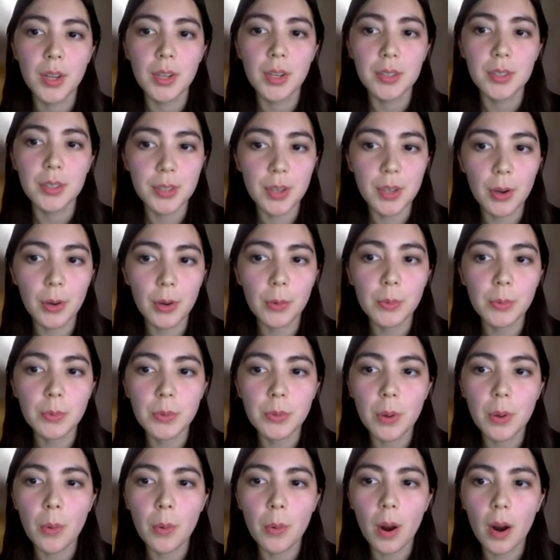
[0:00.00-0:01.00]
So
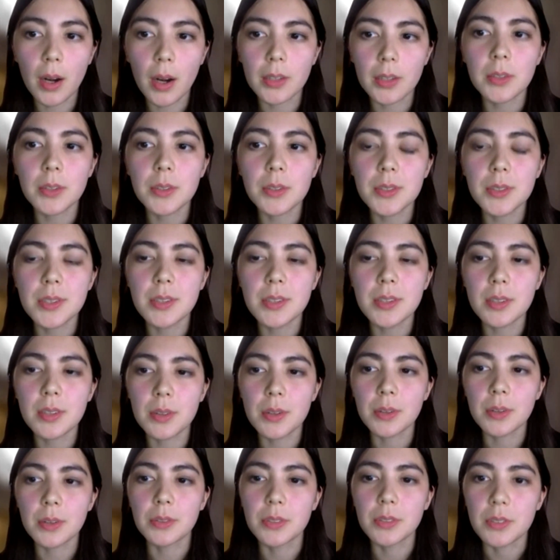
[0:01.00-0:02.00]
no articles in the
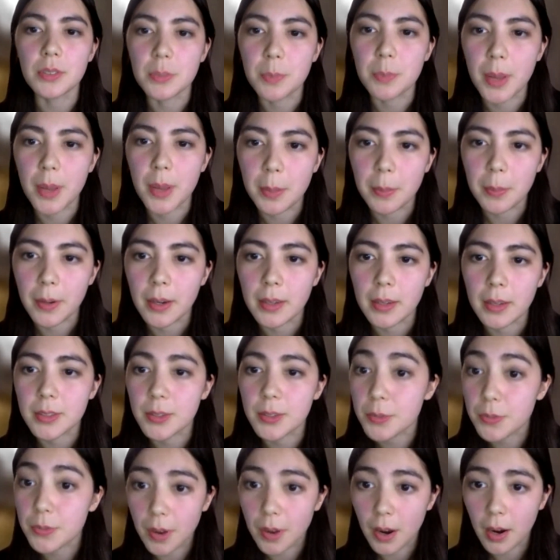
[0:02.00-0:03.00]
local newspaper
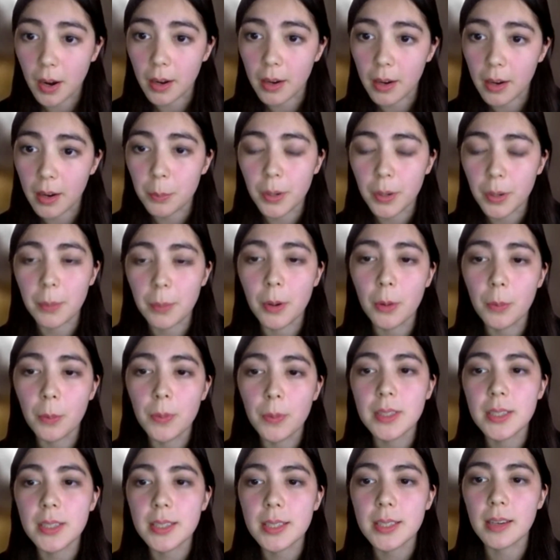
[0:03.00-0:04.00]
so far, but I'm
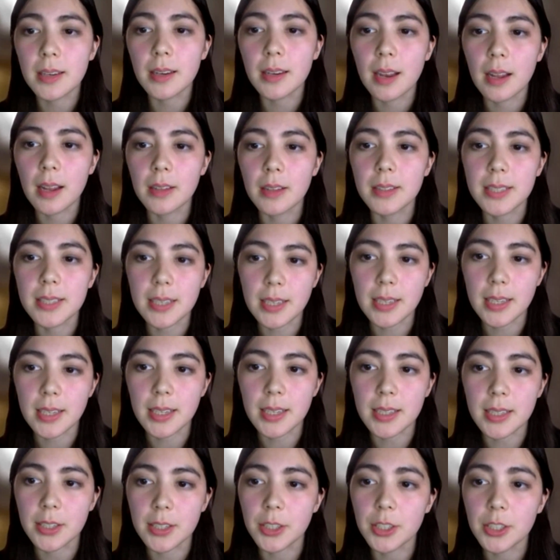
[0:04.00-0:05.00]
hoping to send an
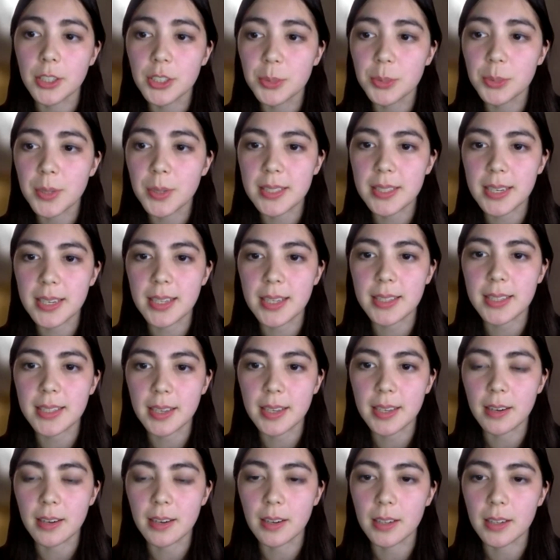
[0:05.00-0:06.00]
LTE to urge my state
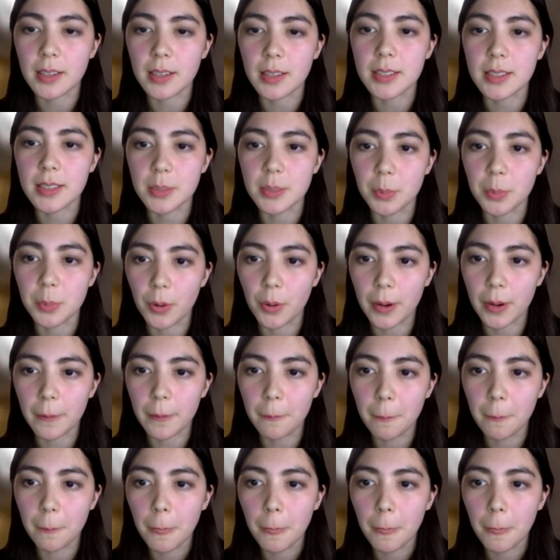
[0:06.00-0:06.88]
senator to support.